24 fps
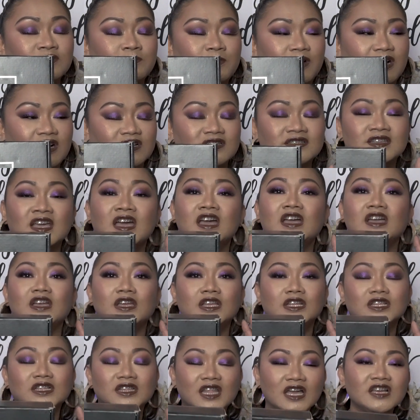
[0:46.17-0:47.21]
Box.
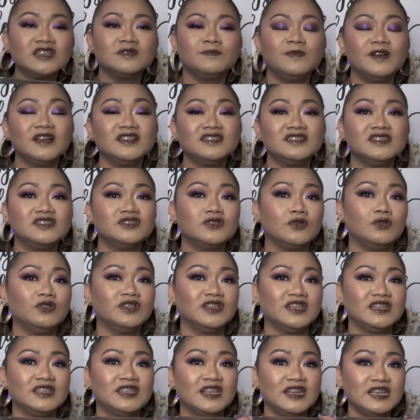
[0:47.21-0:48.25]
Luxe Box is
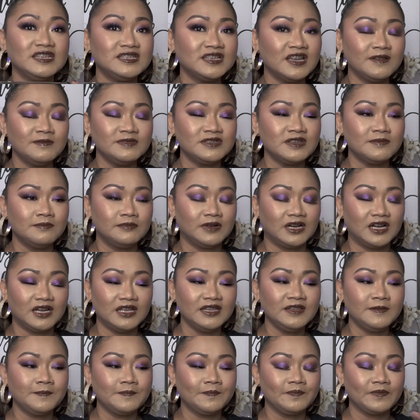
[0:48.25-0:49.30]
only 3 times a
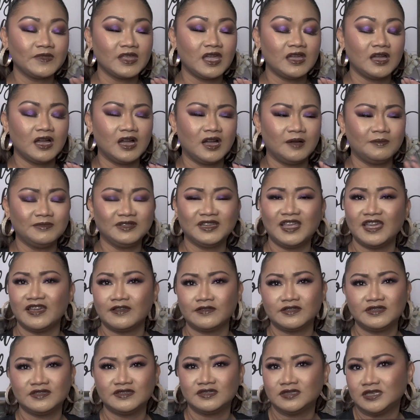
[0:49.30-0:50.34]
month, like
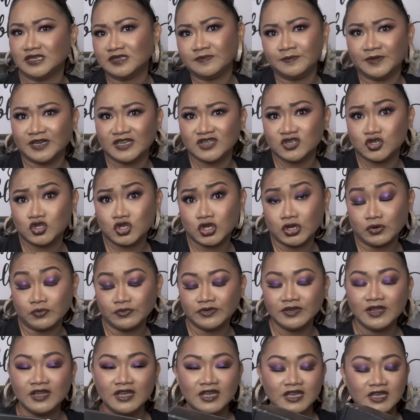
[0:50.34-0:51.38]
this month,
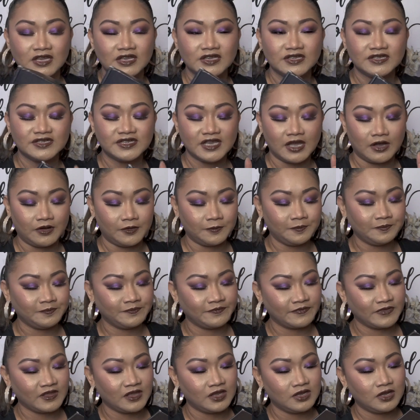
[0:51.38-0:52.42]
June. So
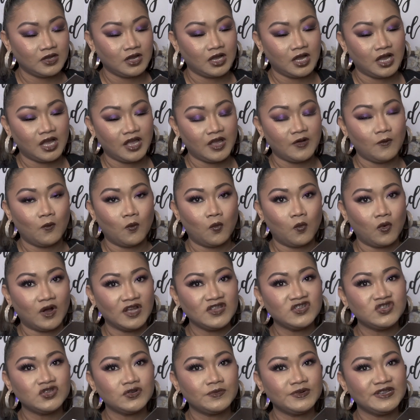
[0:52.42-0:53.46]

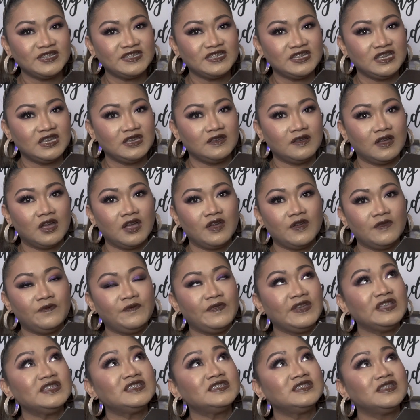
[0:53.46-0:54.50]
once you receive, if
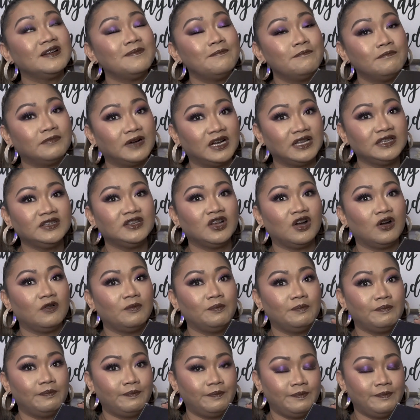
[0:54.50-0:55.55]
it's the month of